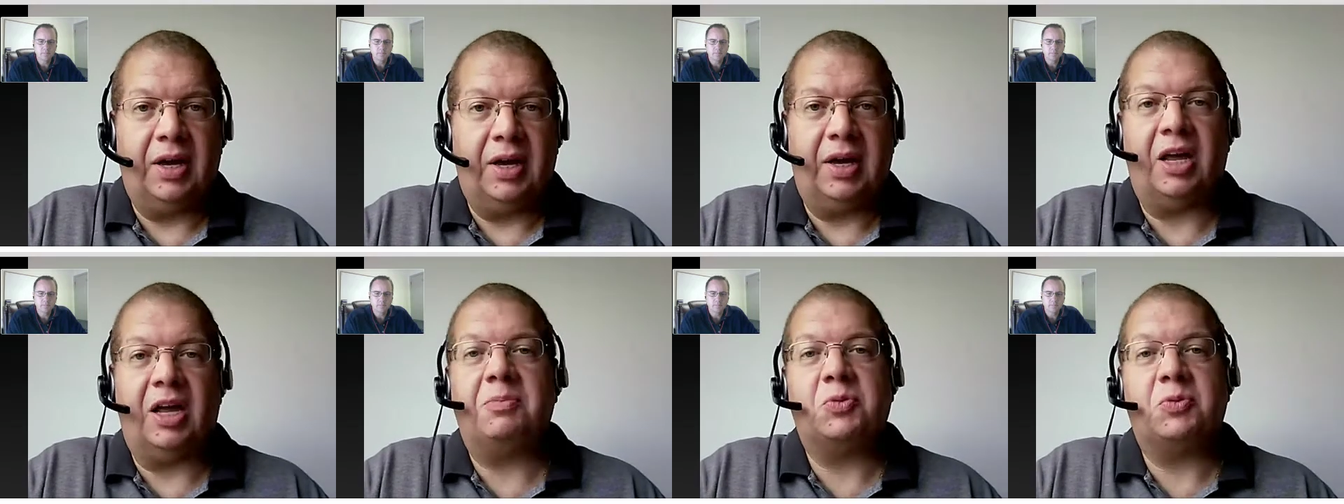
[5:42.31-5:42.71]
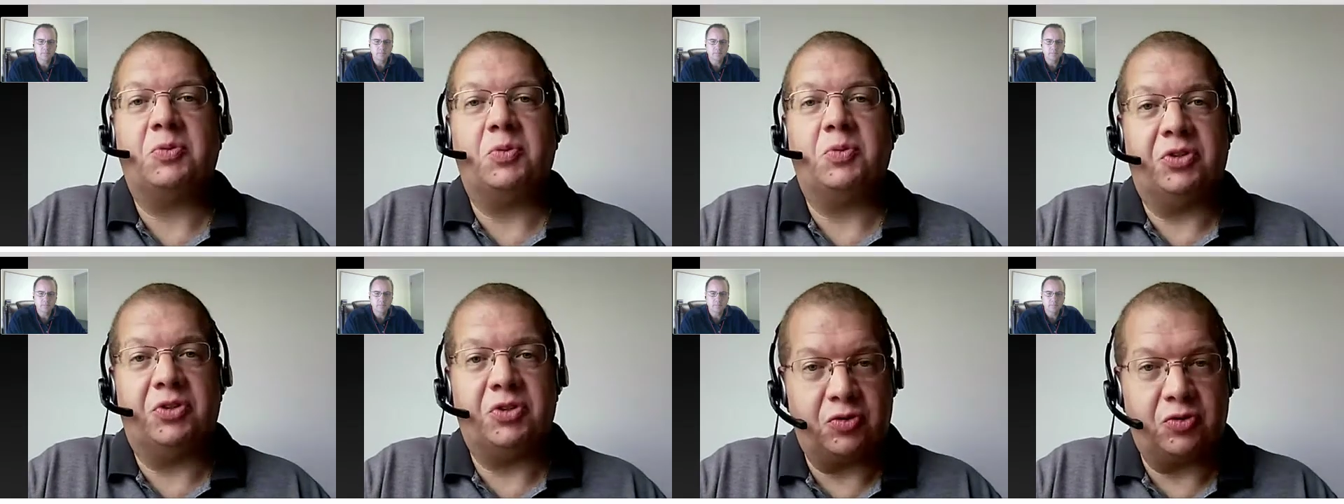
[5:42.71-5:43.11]
It
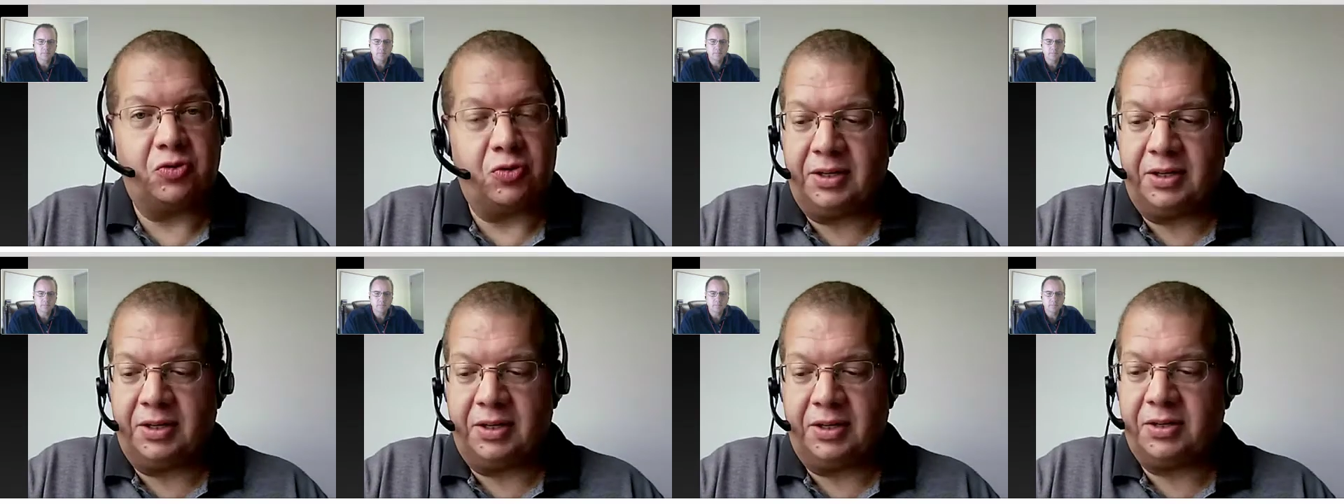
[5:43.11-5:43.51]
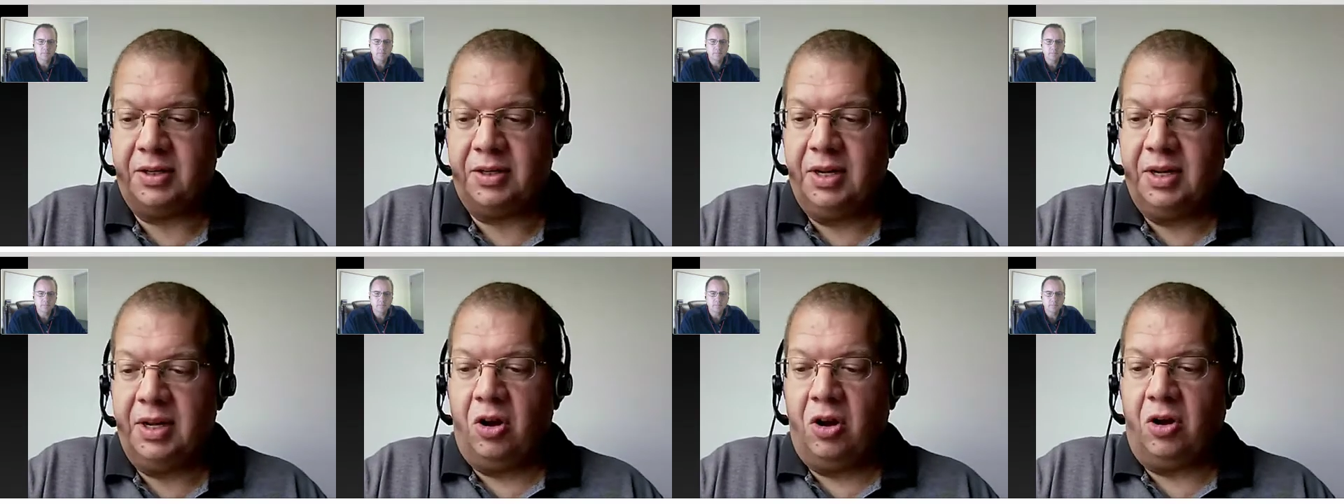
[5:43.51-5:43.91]
helps with
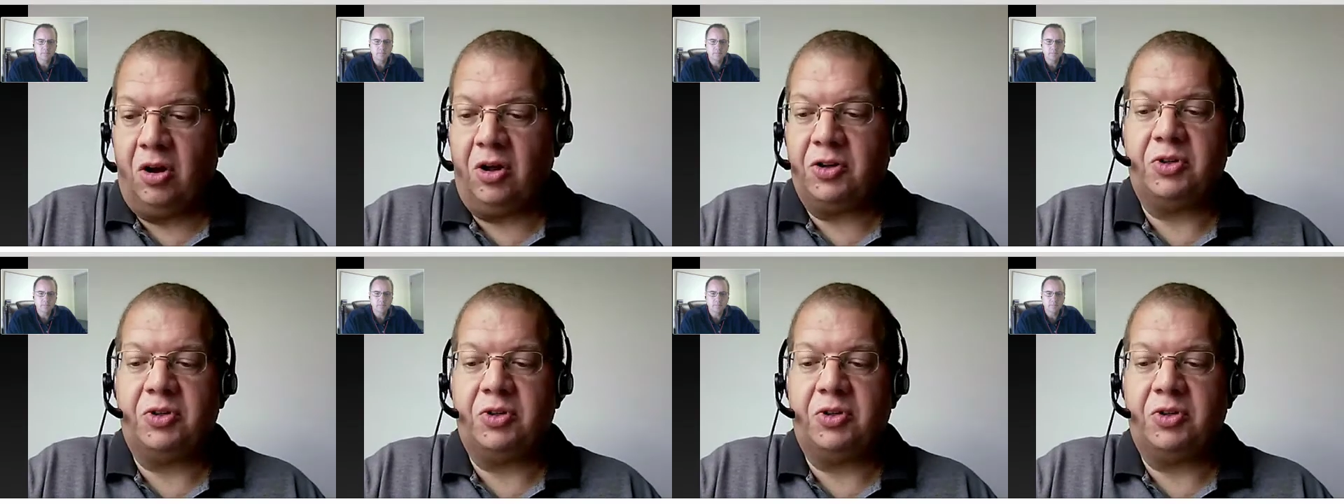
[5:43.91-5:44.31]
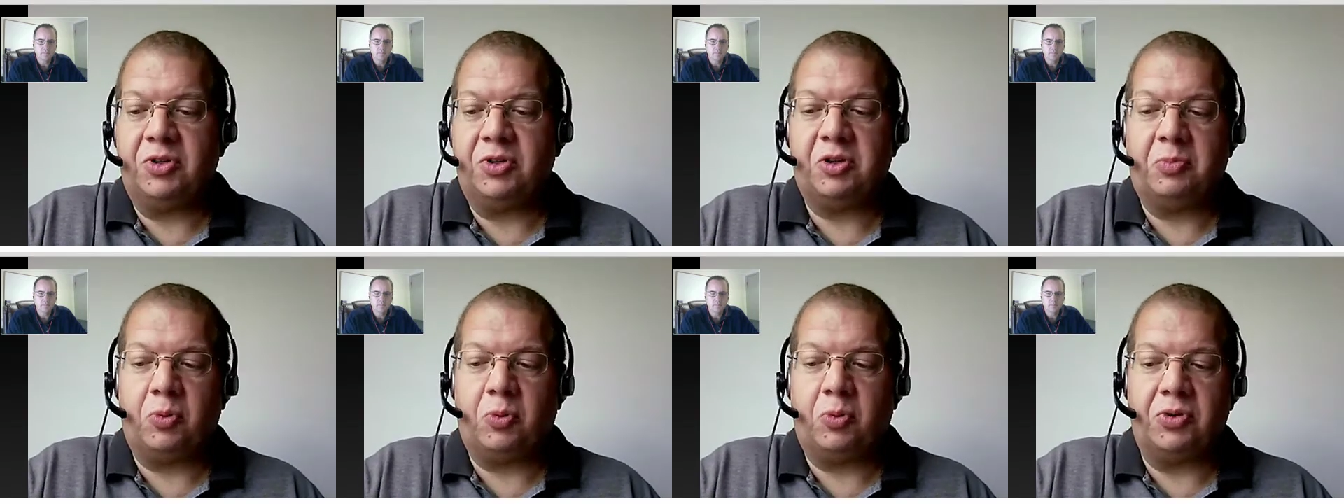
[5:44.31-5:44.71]
stress. Also,
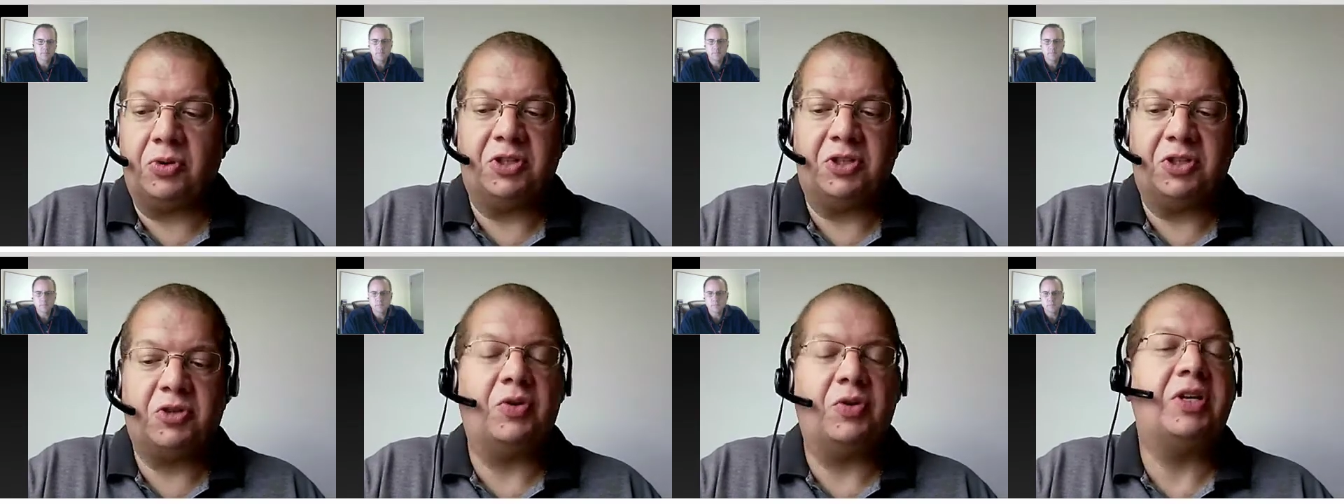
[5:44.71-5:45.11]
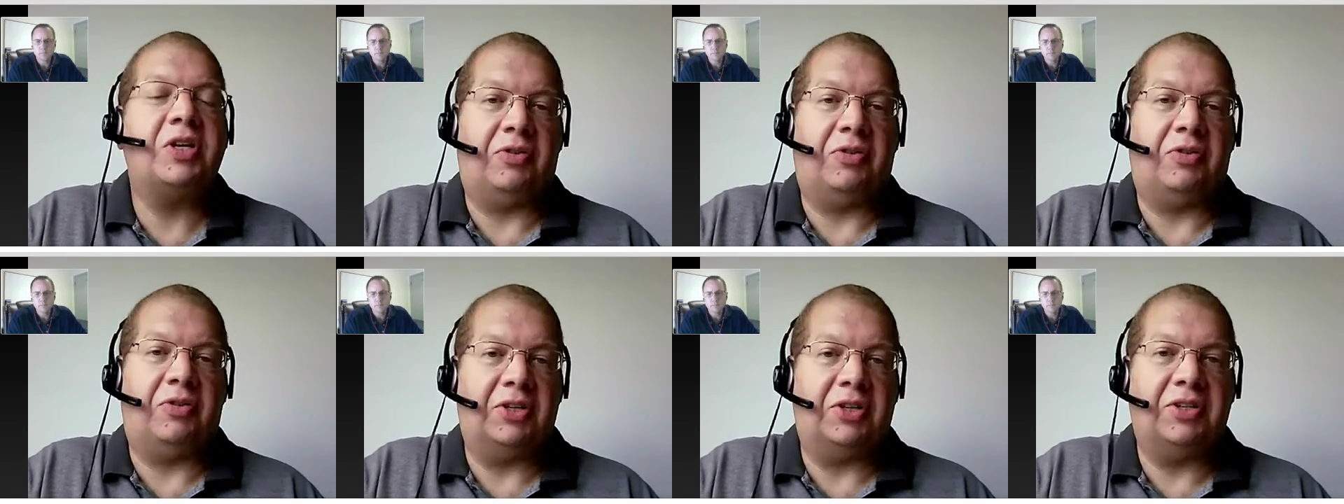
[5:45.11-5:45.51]
it supports
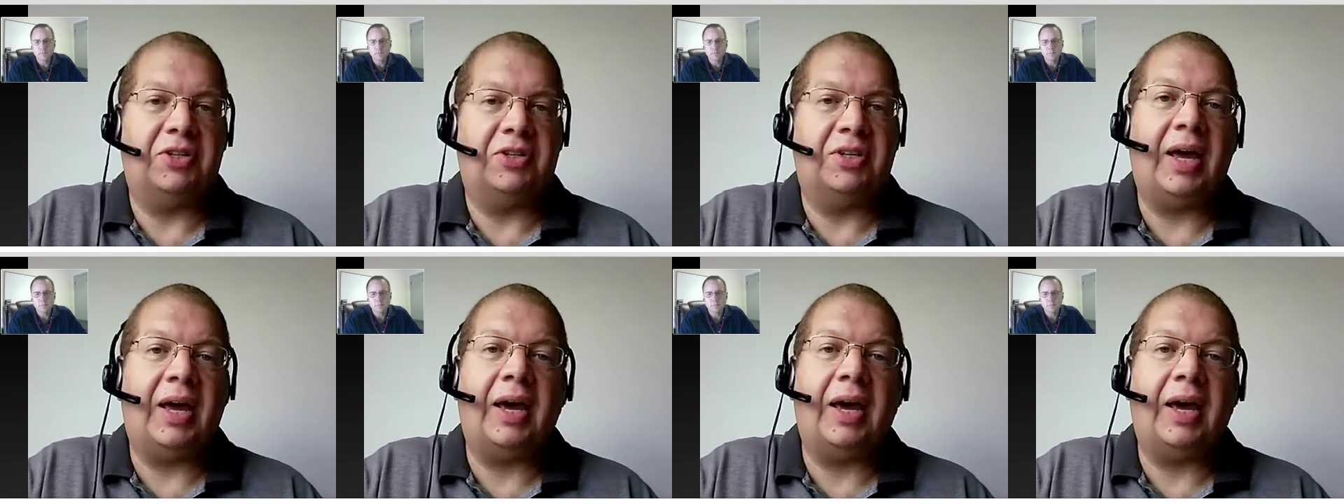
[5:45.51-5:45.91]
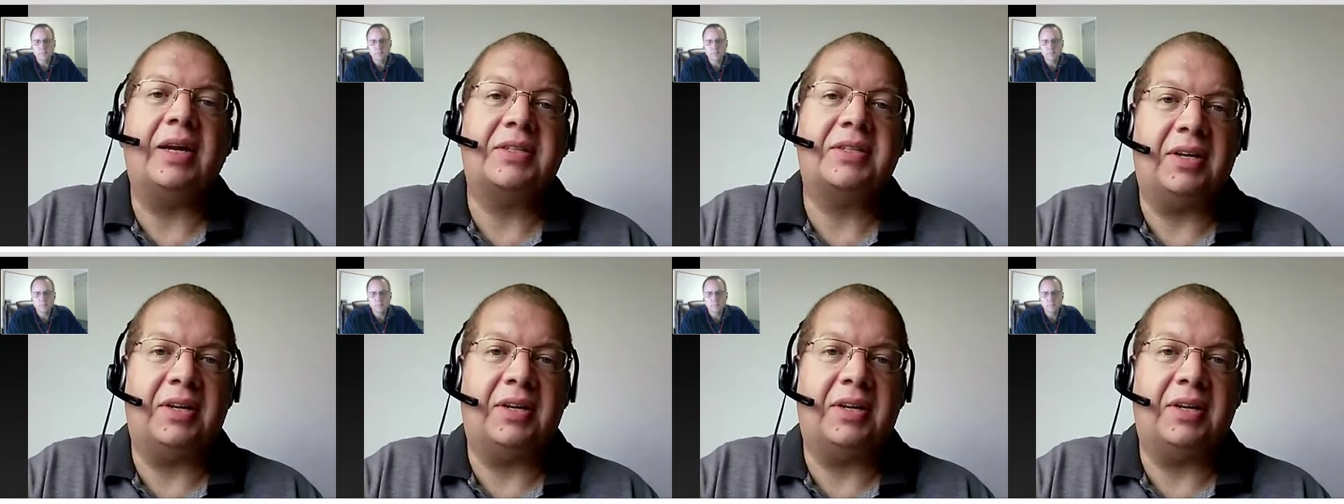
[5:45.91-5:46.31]
adrenal function and
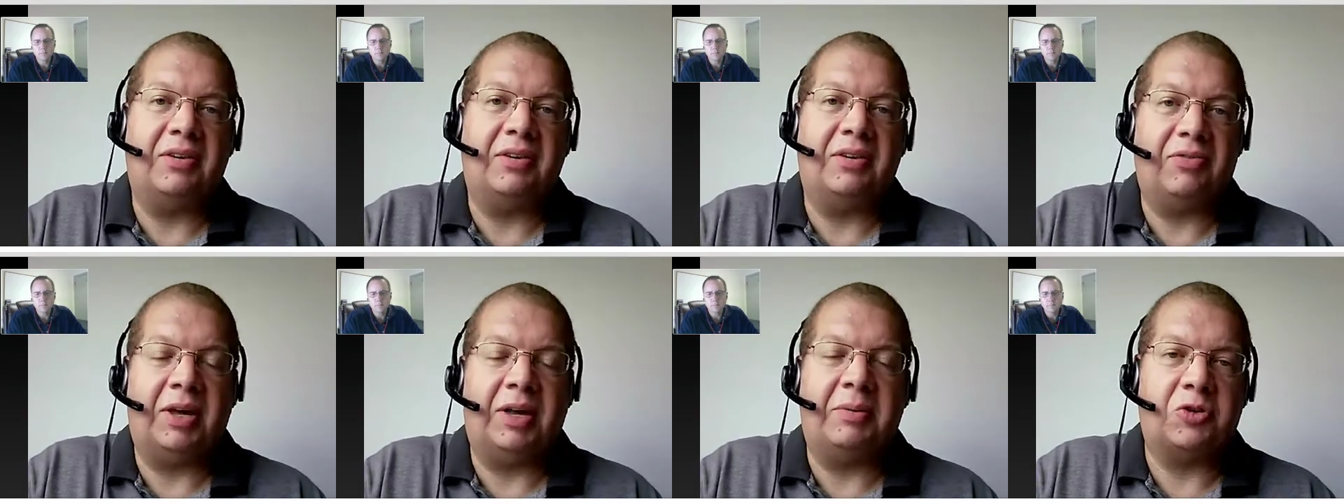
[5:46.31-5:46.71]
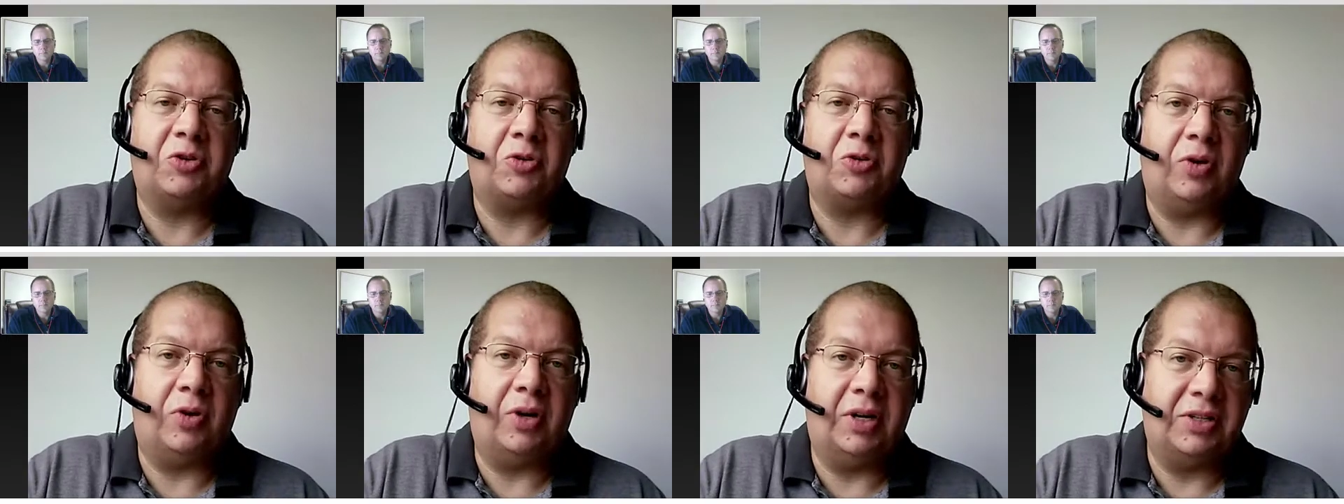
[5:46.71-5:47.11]
is
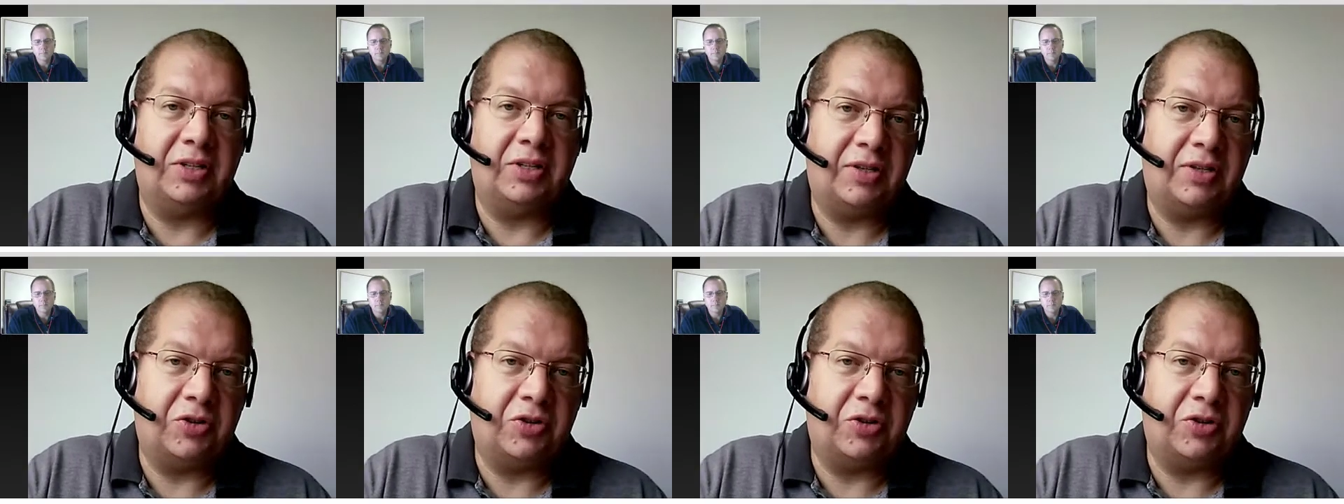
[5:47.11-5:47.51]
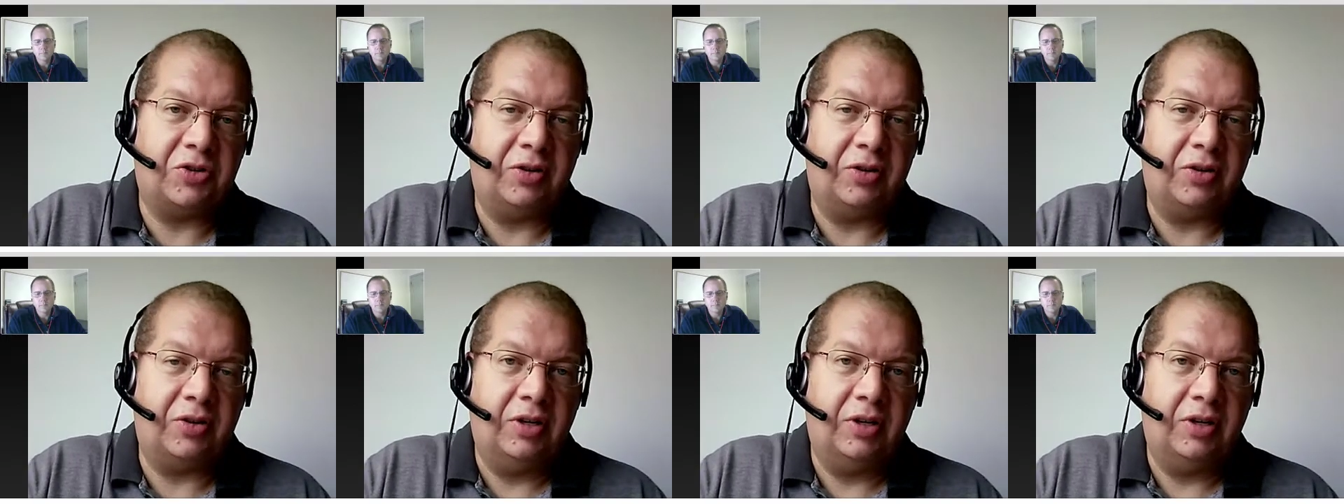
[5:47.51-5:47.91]
anti-inflammatory in its
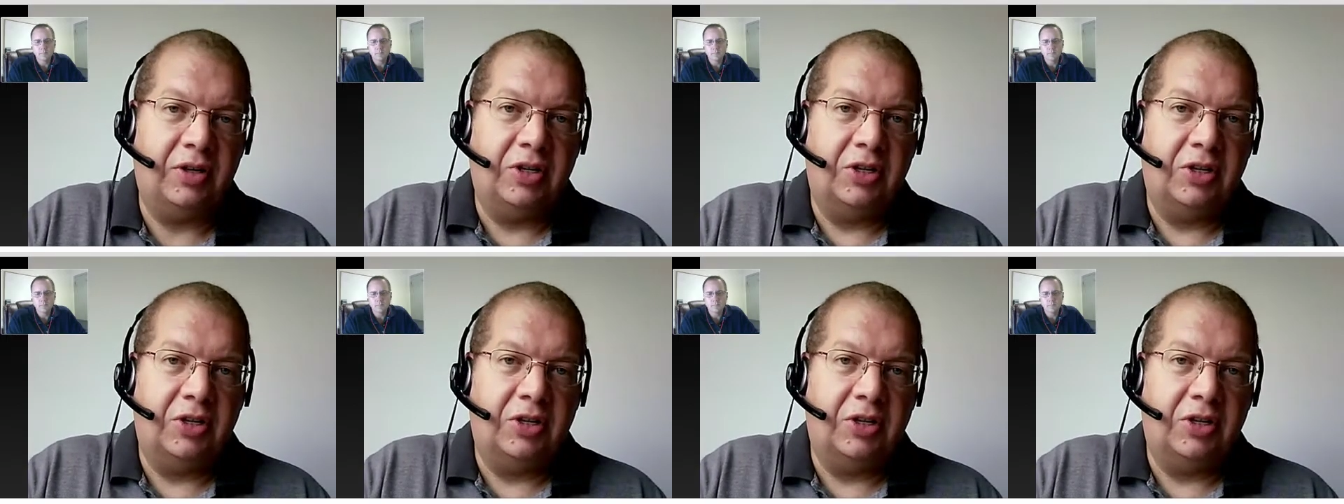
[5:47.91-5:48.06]
nature.